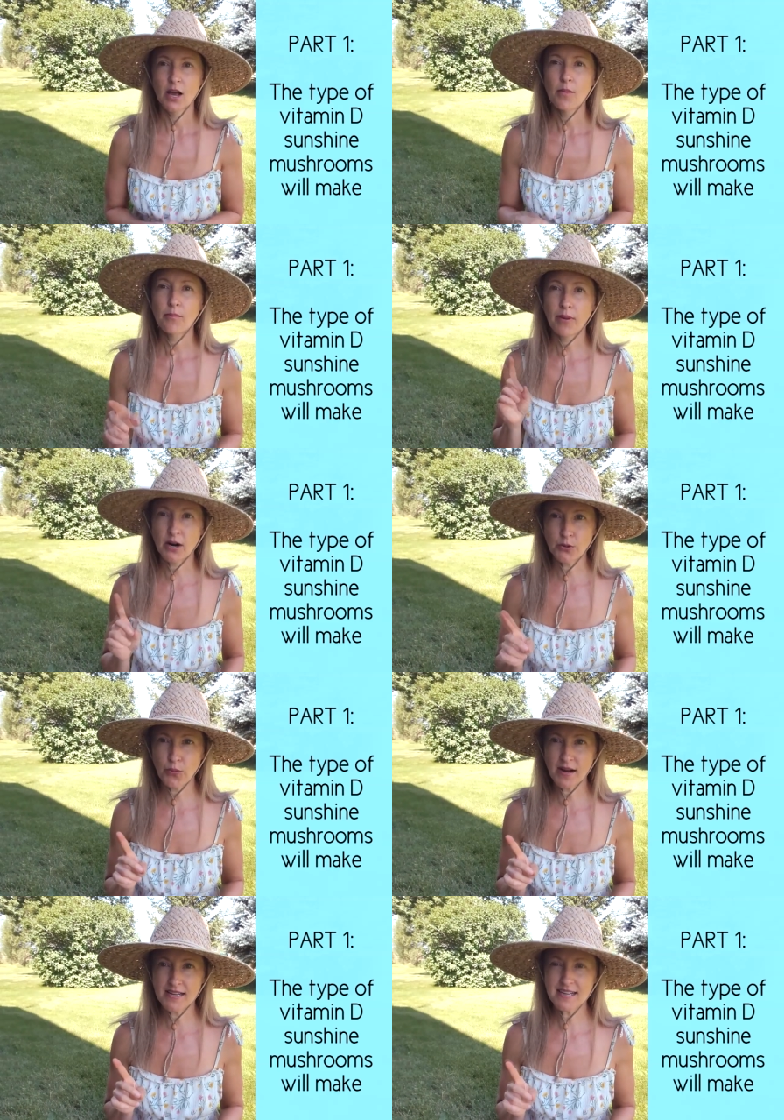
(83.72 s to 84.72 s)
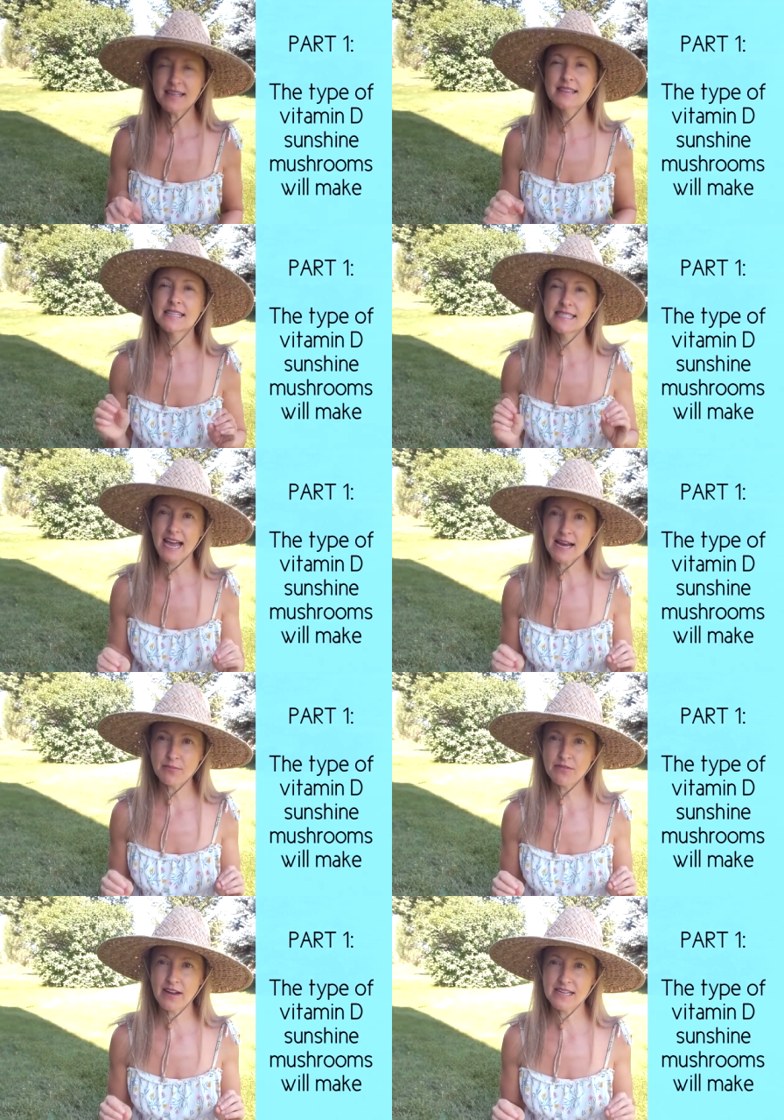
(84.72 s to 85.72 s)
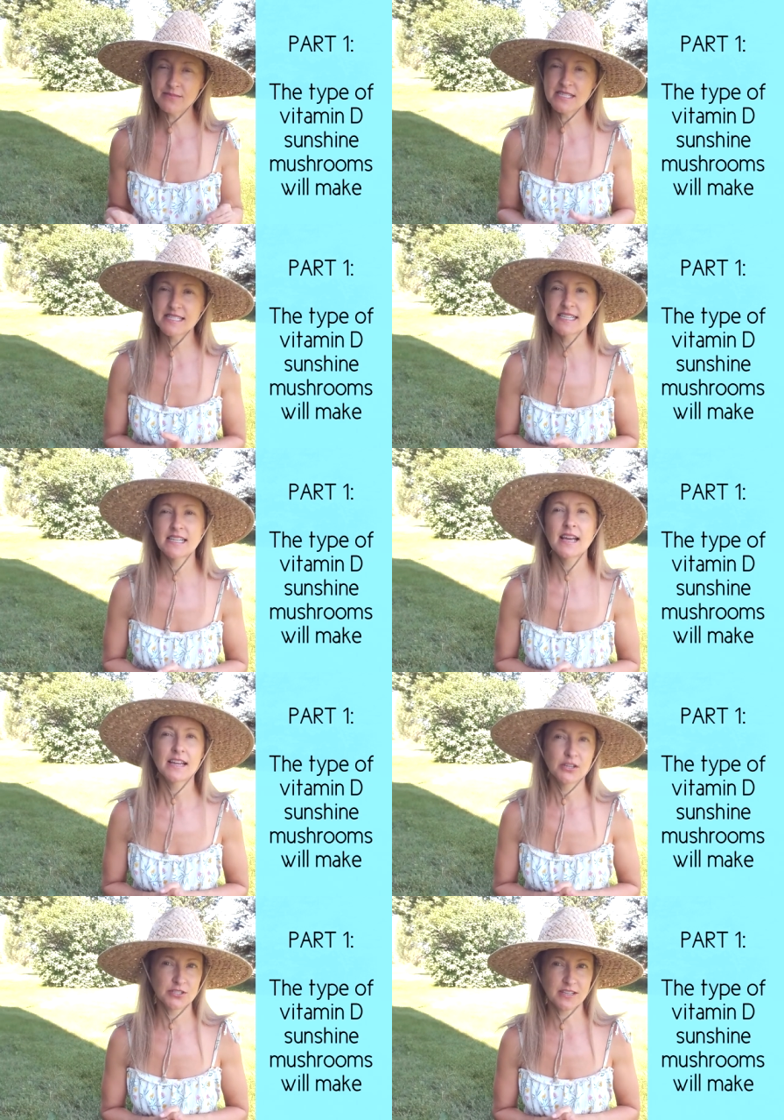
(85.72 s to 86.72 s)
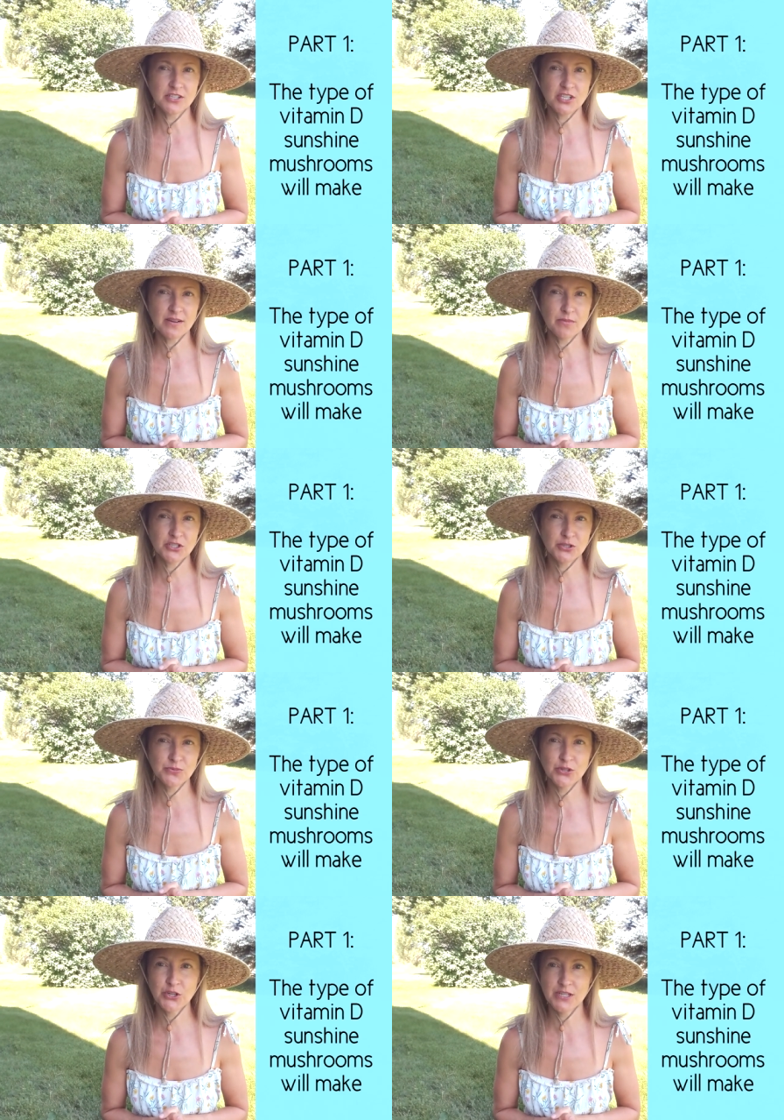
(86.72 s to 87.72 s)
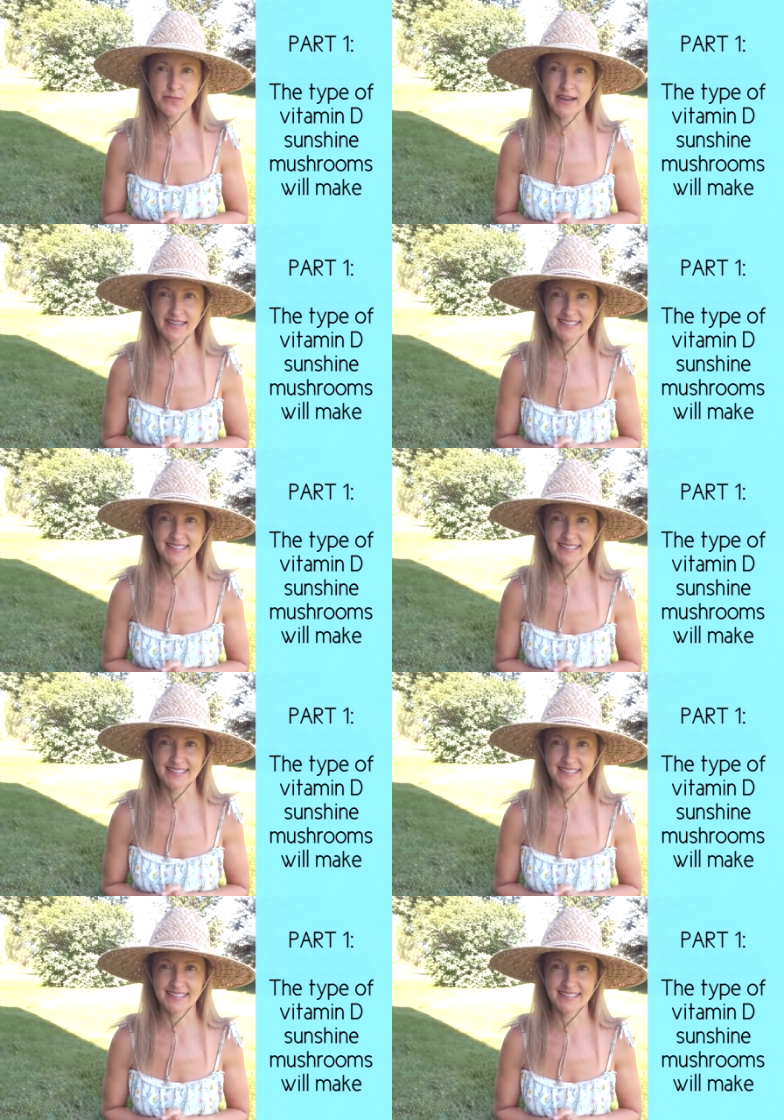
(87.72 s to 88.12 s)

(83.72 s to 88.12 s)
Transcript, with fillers: Part one, the type of vitamin D your sunshine mushrooms are going to make.